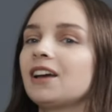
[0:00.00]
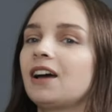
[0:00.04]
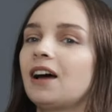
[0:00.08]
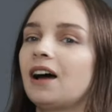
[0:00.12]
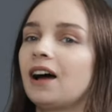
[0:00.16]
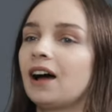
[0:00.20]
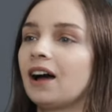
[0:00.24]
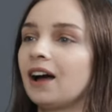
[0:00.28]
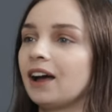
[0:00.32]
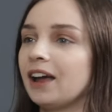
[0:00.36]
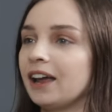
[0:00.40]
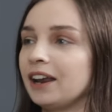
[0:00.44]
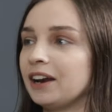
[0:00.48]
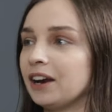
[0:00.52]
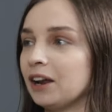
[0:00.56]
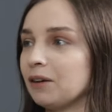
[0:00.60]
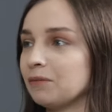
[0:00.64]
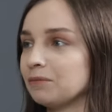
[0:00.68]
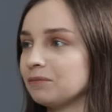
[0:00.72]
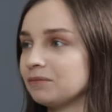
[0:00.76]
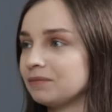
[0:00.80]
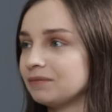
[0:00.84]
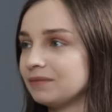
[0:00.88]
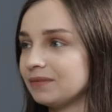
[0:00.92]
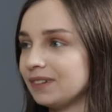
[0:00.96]
Uh, and
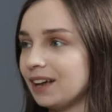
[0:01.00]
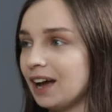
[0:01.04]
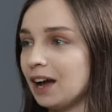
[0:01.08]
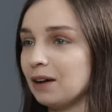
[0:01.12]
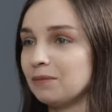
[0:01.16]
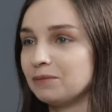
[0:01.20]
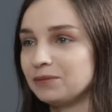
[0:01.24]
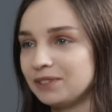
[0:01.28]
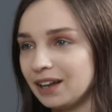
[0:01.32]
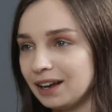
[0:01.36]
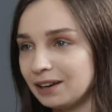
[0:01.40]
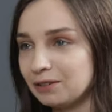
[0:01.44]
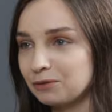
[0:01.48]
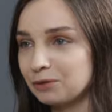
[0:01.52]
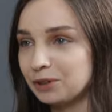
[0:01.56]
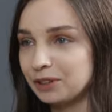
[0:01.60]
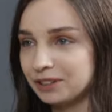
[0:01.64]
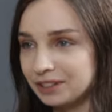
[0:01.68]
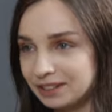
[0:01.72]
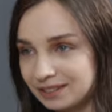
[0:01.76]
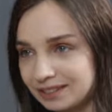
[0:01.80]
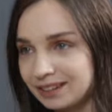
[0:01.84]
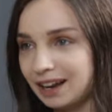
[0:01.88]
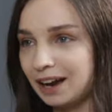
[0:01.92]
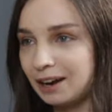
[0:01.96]
I'm, I'm, done
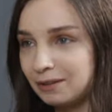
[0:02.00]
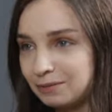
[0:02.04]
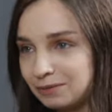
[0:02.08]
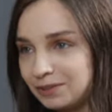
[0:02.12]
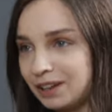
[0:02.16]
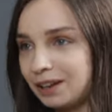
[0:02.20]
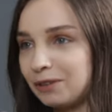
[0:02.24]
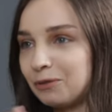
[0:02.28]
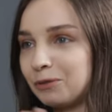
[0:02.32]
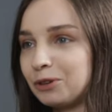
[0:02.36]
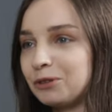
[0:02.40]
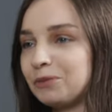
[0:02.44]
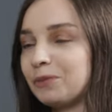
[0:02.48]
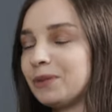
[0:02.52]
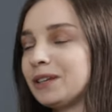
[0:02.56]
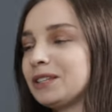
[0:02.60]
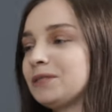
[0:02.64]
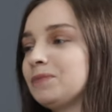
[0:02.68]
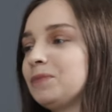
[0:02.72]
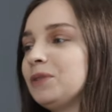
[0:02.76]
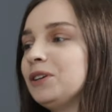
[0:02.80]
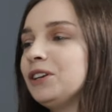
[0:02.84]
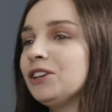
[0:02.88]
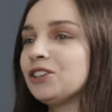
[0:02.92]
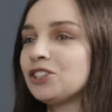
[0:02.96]
with, I'm done with my
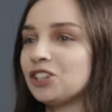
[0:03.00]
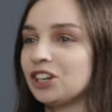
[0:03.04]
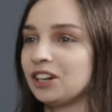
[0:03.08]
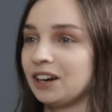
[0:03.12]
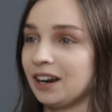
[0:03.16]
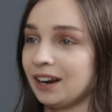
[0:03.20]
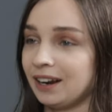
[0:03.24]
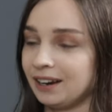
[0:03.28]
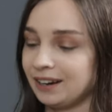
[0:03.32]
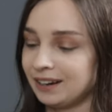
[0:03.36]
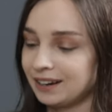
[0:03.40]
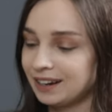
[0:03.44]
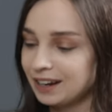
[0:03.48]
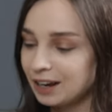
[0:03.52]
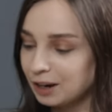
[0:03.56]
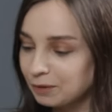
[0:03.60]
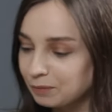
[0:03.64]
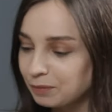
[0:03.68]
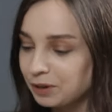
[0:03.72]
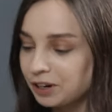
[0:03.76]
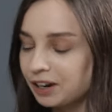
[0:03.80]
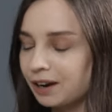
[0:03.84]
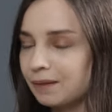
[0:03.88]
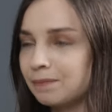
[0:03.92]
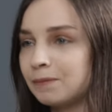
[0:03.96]
speech and I
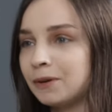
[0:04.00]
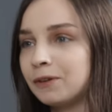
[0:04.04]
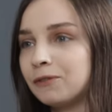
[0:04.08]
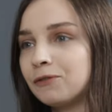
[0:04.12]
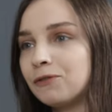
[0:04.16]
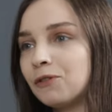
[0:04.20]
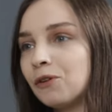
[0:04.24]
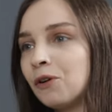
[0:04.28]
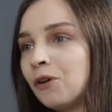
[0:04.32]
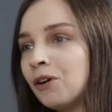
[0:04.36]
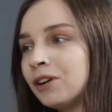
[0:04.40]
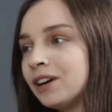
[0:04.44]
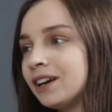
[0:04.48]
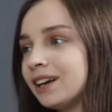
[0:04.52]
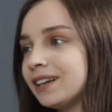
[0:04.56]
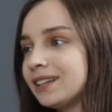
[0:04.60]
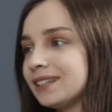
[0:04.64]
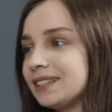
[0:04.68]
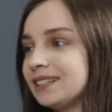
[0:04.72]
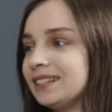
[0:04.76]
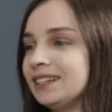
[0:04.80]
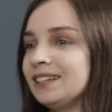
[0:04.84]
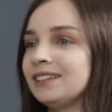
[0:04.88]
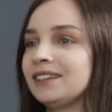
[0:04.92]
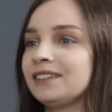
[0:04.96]
pick up my phone and I
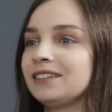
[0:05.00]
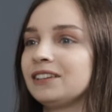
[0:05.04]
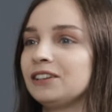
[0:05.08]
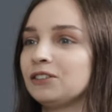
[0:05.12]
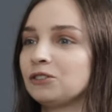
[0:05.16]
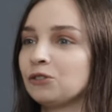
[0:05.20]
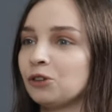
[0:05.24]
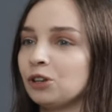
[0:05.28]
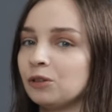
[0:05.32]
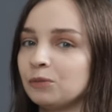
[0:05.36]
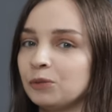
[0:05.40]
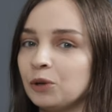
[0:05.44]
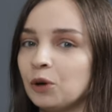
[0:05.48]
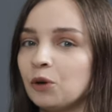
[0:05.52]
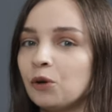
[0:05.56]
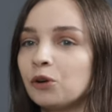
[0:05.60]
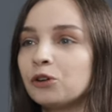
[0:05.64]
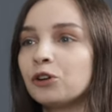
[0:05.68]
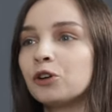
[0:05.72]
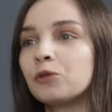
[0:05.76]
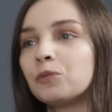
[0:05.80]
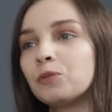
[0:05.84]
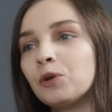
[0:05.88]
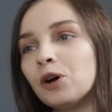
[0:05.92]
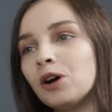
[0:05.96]
see that he told me, oh,
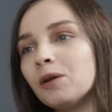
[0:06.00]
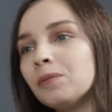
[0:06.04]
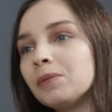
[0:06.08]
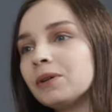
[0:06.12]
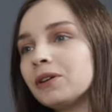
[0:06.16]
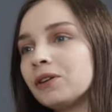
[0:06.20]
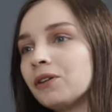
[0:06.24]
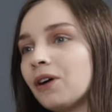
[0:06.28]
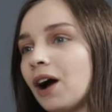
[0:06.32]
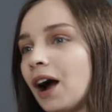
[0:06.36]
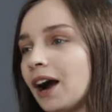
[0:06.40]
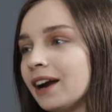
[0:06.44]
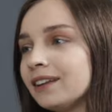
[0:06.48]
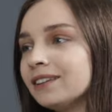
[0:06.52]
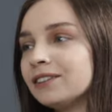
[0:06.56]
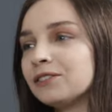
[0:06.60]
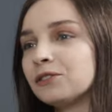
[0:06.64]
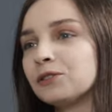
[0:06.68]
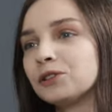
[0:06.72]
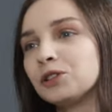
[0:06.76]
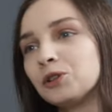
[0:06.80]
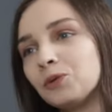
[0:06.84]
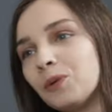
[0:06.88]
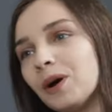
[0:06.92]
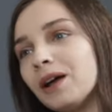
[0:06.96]
you're probably either
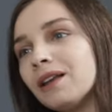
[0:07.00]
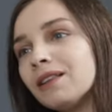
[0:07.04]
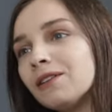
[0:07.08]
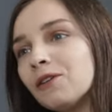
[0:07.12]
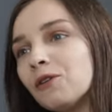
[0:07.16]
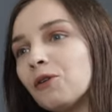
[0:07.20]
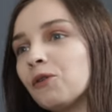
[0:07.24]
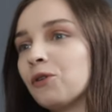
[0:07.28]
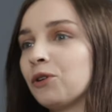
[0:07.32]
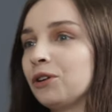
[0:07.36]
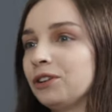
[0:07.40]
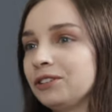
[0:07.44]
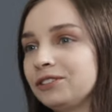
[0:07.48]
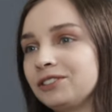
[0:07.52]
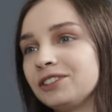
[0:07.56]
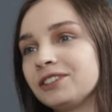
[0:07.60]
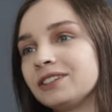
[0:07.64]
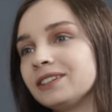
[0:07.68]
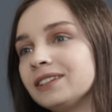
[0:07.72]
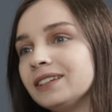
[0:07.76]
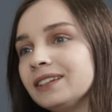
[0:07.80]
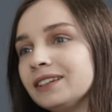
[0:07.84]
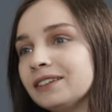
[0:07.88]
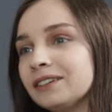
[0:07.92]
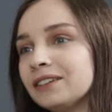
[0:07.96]
on 12 or on
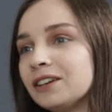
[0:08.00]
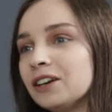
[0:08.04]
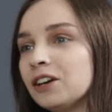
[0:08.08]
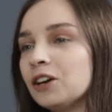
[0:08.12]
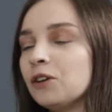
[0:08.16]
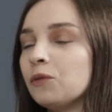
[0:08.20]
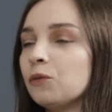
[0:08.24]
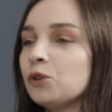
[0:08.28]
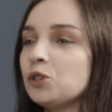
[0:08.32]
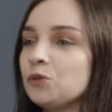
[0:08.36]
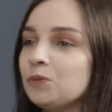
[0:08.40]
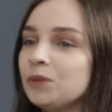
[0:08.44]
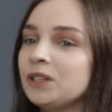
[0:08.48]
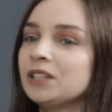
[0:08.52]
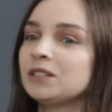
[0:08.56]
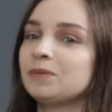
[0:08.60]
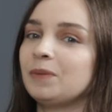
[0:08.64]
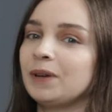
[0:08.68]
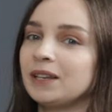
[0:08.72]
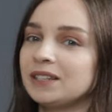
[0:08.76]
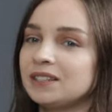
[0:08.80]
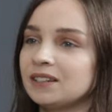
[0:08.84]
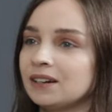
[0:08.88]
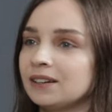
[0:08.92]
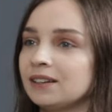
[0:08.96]
13. Which means
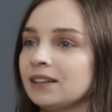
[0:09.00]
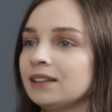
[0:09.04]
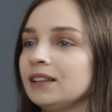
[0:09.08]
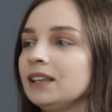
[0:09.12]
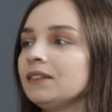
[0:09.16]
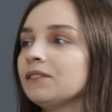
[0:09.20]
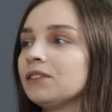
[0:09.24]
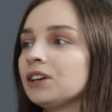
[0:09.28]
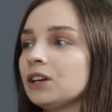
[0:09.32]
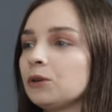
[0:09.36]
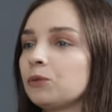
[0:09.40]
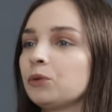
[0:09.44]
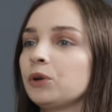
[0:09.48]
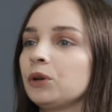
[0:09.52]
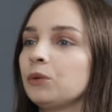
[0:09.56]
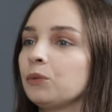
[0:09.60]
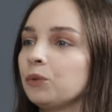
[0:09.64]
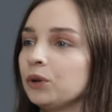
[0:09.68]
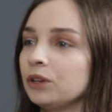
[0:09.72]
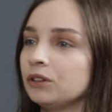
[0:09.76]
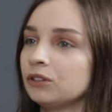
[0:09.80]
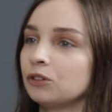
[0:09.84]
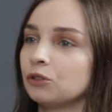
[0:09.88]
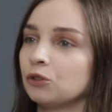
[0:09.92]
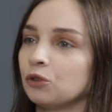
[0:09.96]
basically that even if we
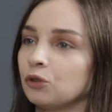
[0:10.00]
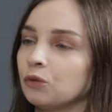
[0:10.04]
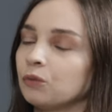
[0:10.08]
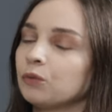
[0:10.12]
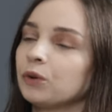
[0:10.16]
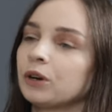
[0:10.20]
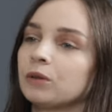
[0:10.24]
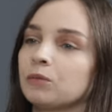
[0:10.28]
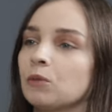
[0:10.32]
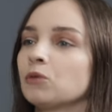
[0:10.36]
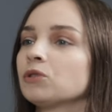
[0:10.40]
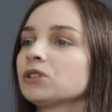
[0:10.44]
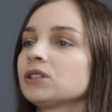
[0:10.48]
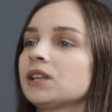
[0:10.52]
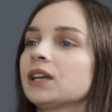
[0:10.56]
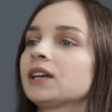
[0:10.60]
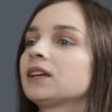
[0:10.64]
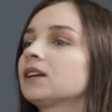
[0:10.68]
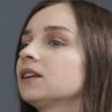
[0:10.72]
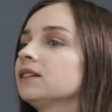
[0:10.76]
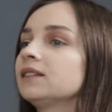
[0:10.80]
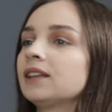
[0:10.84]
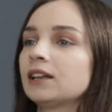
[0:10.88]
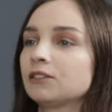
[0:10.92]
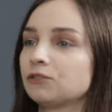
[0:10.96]
win the room, we're most
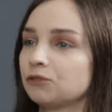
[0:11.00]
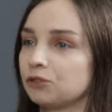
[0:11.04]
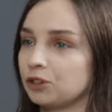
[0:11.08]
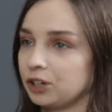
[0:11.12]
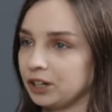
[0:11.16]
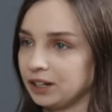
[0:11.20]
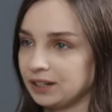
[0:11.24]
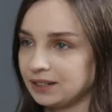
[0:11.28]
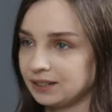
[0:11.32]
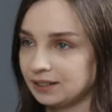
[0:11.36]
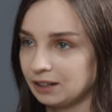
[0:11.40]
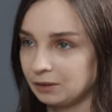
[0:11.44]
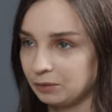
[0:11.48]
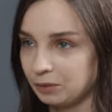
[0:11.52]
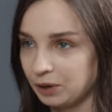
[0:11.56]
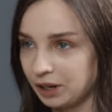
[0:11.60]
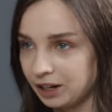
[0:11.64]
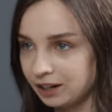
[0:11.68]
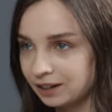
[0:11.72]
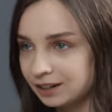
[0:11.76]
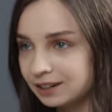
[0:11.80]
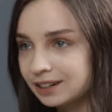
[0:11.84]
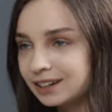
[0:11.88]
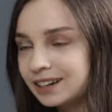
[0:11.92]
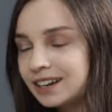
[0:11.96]
likely dead for ESL
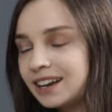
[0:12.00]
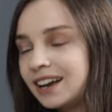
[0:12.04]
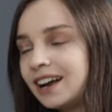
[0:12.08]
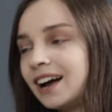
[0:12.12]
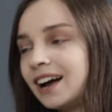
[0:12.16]
break.